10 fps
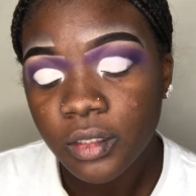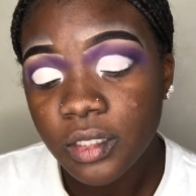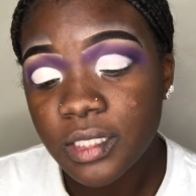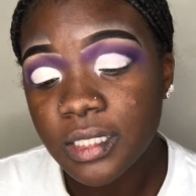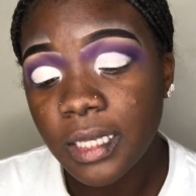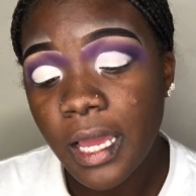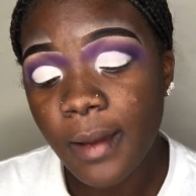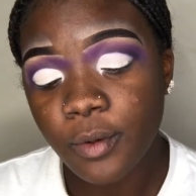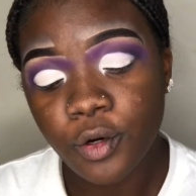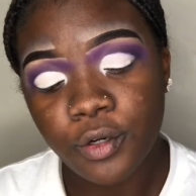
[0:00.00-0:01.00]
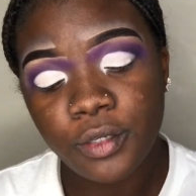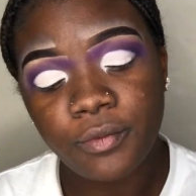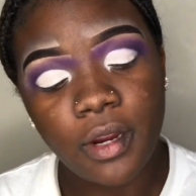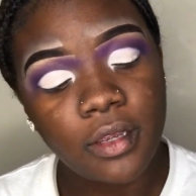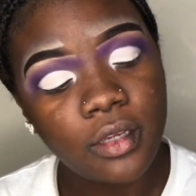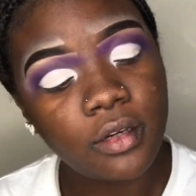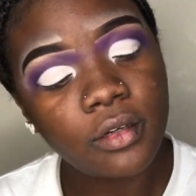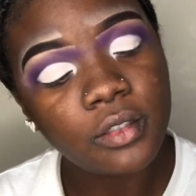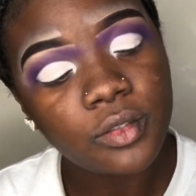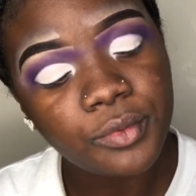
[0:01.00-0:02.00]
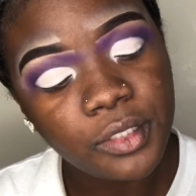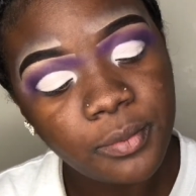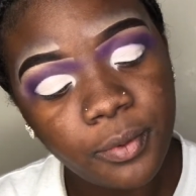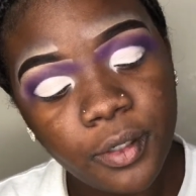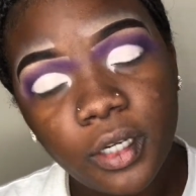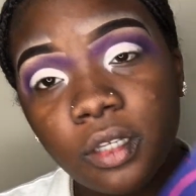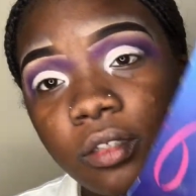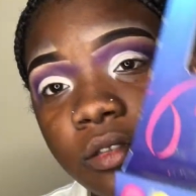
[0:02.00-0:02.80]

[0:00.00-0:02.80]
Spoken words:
this lime green right here. It's really pretty